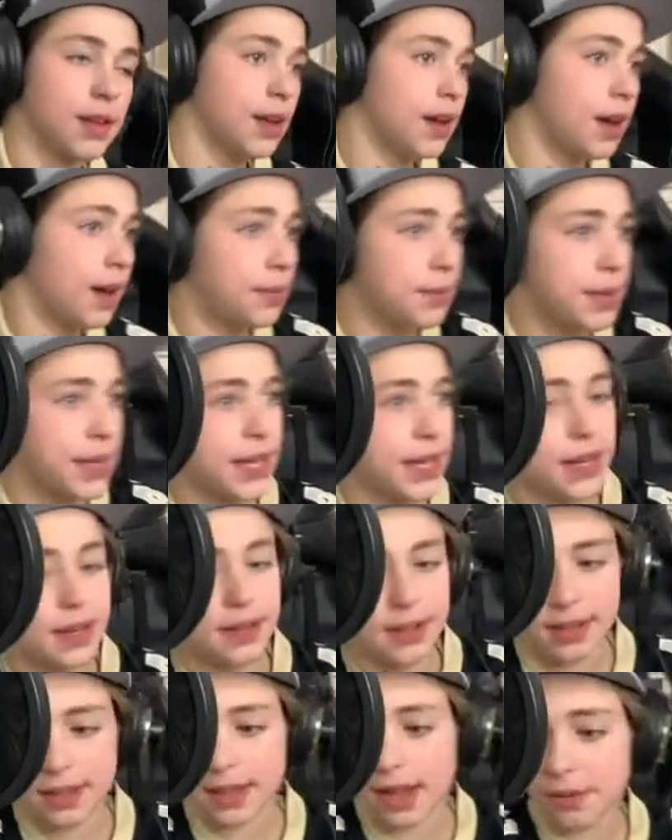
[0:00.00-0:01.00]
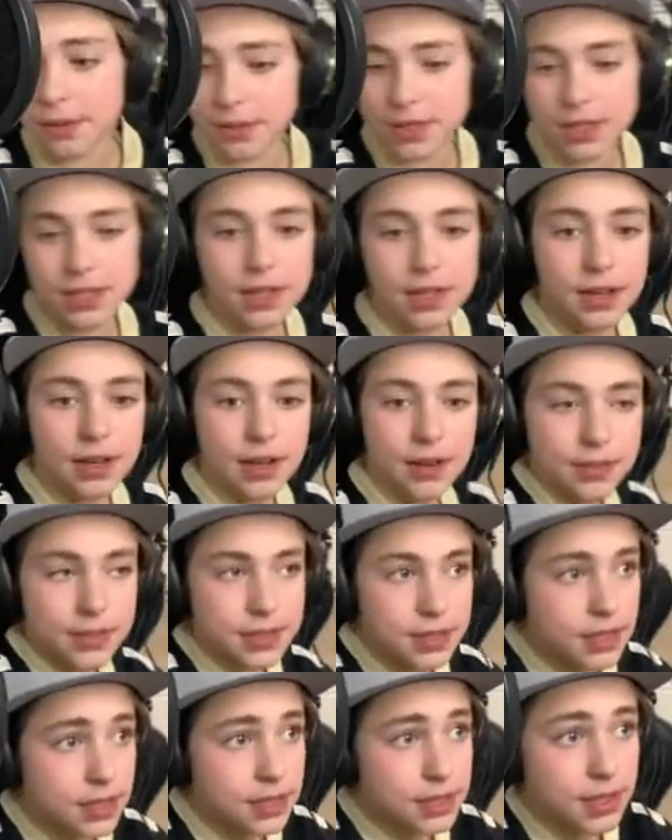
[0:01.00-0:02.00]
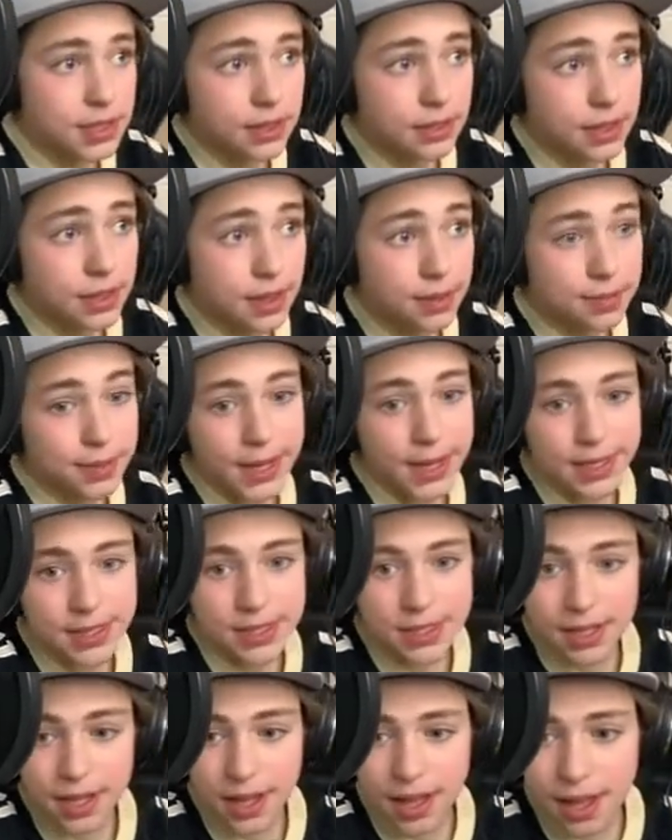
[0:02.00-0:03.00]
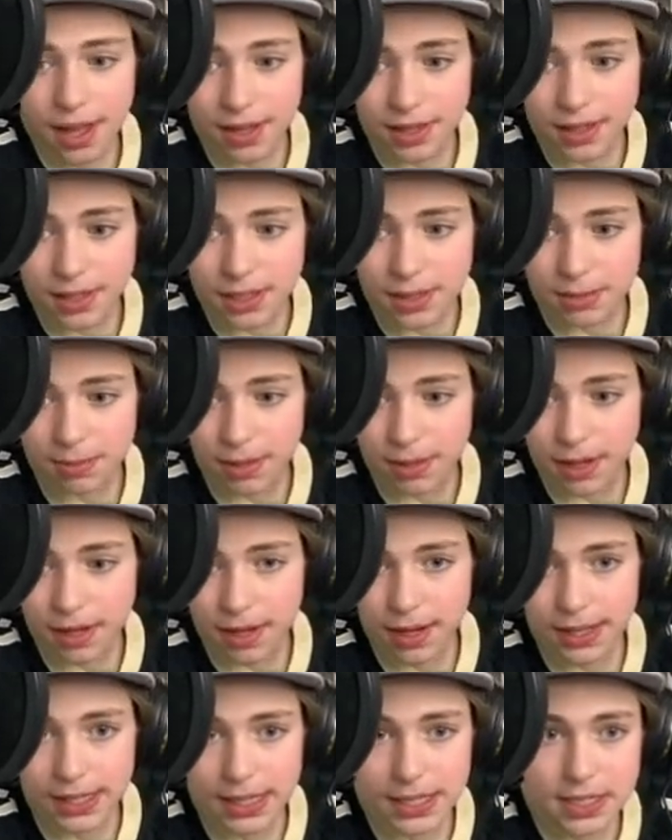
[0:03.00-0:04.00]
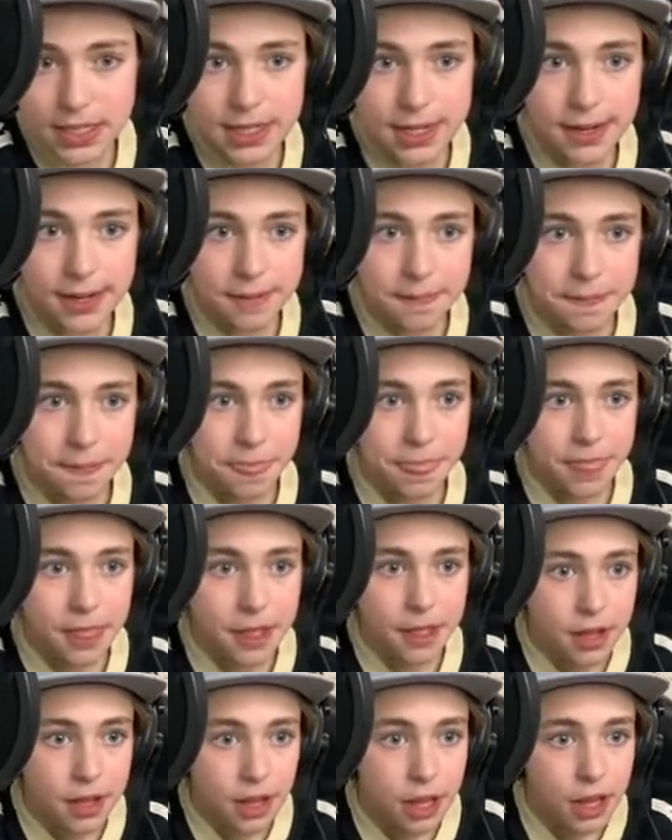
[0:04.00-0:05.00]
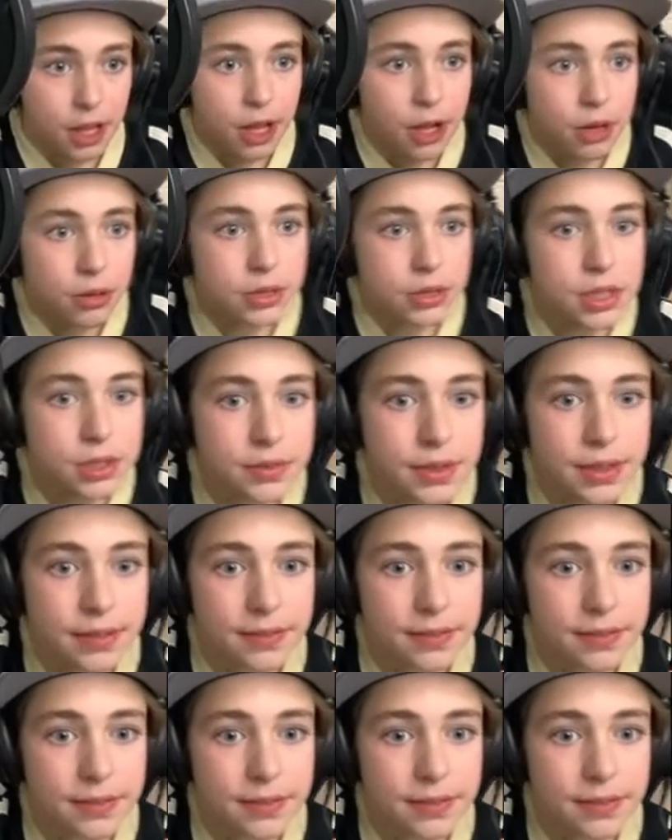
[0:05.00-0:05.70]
I mean, that wasn't necessarily the best display. I guess here. We'll see if we can